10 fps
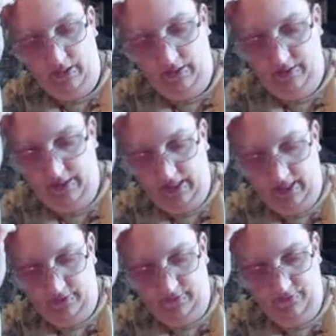
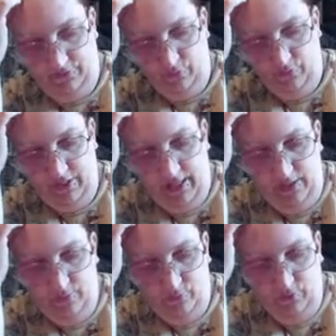That for what
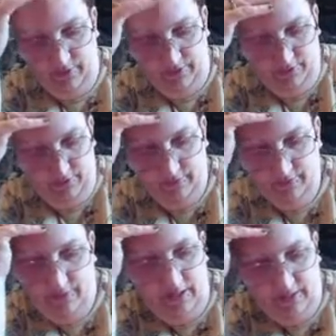I want,
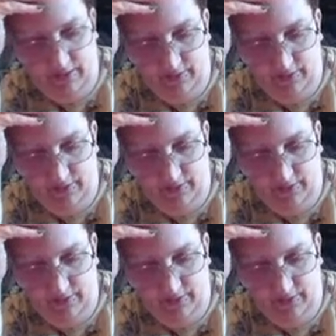it doesn't